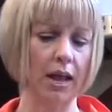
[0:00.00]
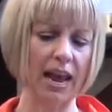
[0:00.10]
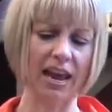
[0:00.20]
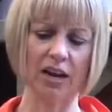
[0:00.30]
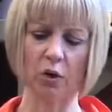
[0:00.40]

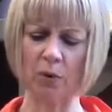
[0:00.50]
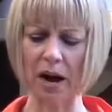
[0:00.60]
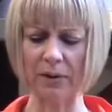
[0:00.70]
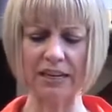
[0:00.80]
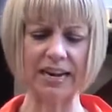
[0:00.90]
And it'll
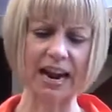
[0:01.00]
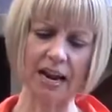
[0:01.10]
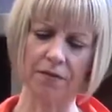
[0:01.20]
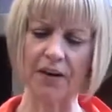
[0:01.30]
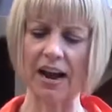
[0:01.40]
probably take
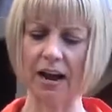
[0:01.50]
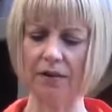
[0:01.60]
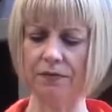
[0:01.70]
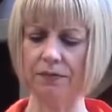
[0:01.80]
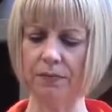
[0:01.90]

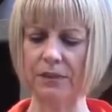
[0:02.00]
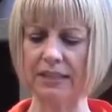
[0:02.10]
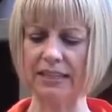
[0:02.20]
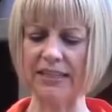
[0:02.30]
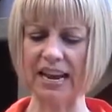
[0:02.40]

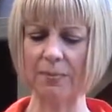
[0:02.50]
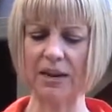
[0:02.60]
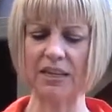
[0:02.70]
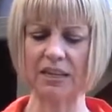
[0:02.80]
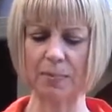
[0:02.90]
5 to 10
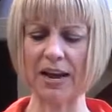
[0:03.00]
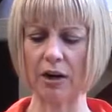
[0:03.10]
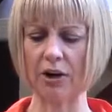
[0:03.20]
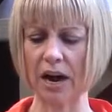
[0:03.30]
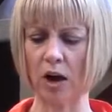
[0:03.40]
minutes depending
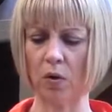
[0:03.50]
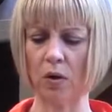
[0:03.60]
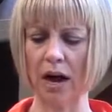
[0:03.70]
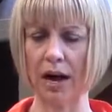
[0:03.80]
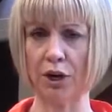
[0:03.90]
on how
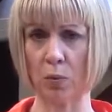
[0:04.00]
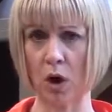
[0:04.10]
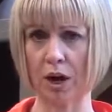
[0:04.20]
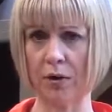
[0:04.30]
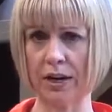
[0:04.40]
hot your
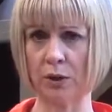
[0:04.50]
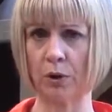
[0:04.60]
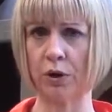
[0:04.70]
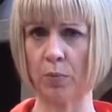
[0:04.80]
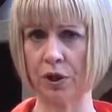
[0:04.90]
water is
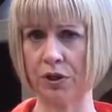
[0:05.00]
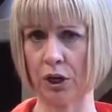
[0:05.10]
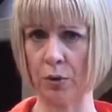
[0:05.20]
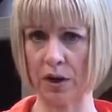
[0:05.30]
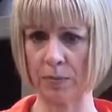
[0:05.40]
when you put the
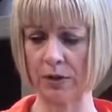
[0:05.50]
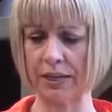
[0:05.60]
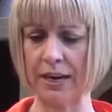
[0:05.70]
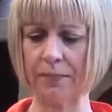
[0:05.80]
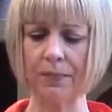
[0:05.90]
cucumbers
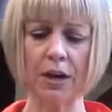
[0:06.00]
in.